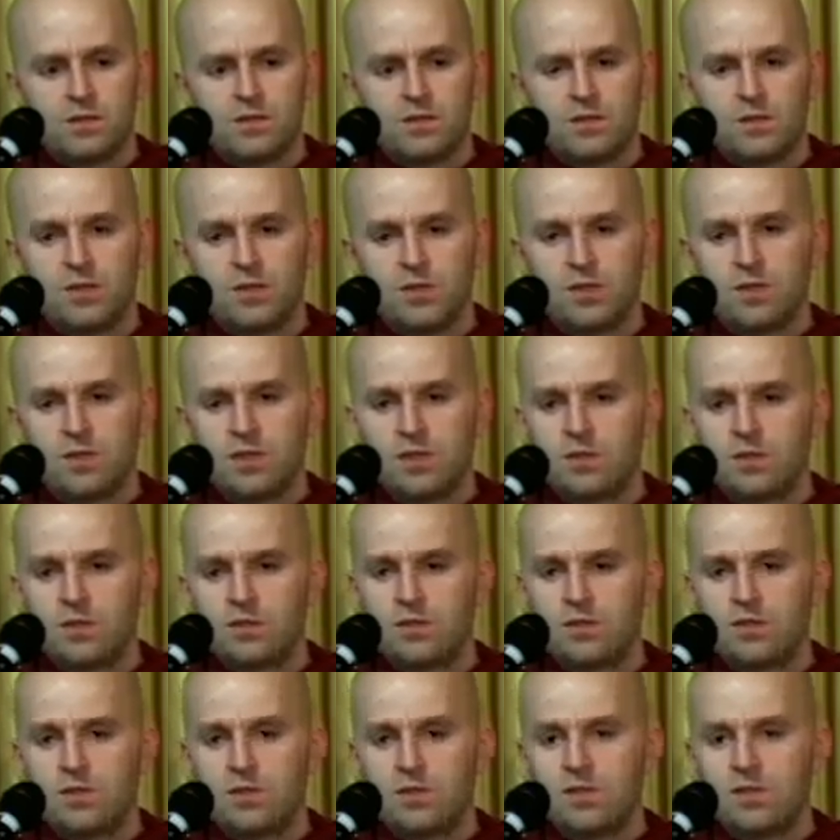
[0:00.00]
That you can
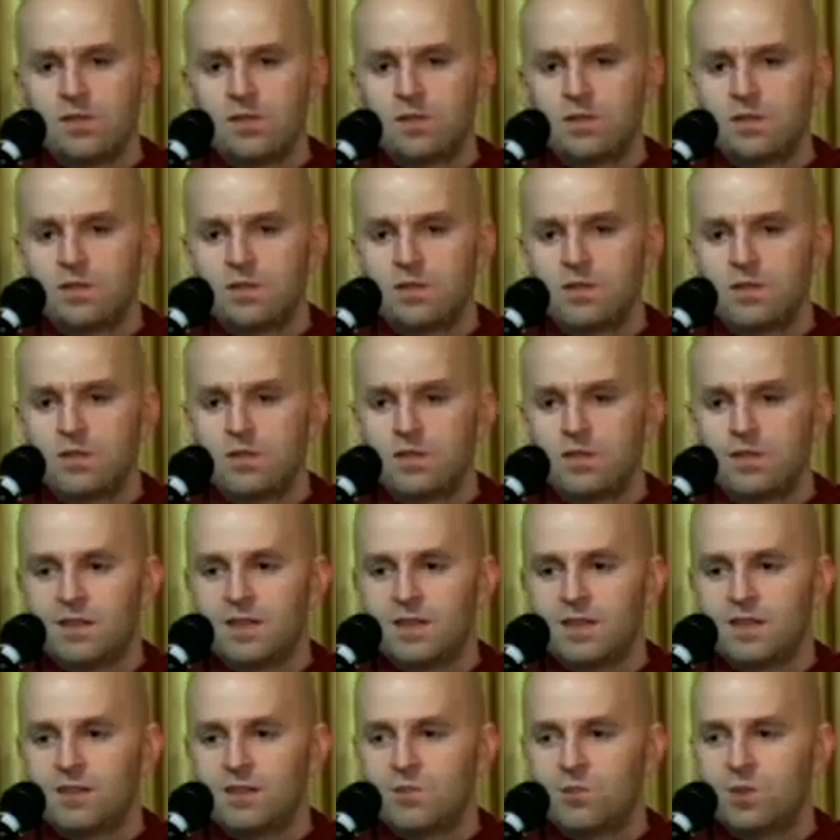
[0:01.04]
kill
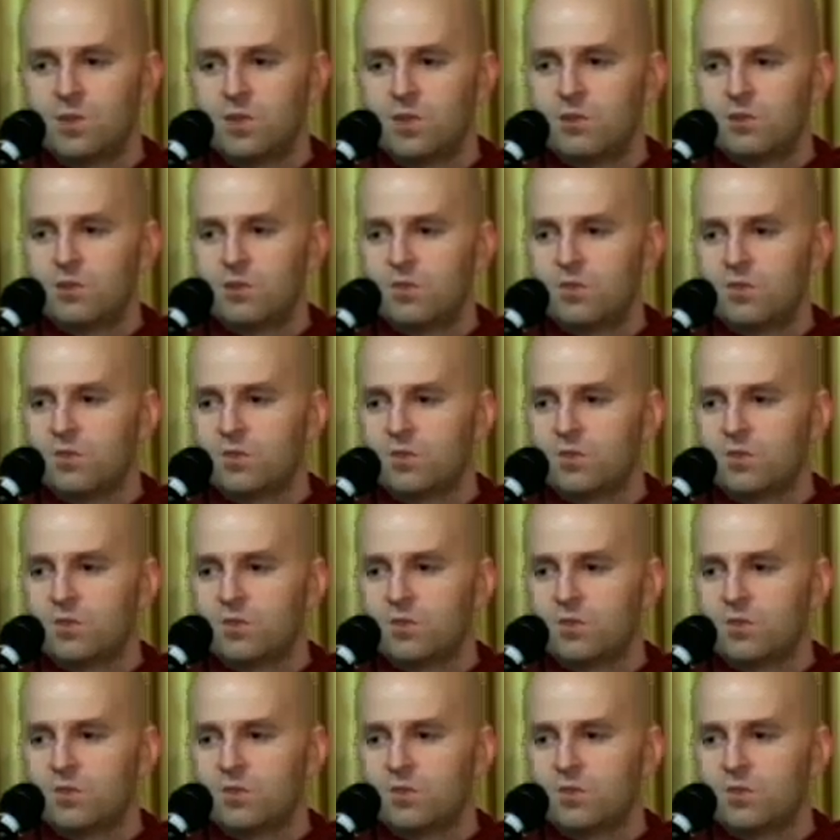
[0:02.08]
and get rid of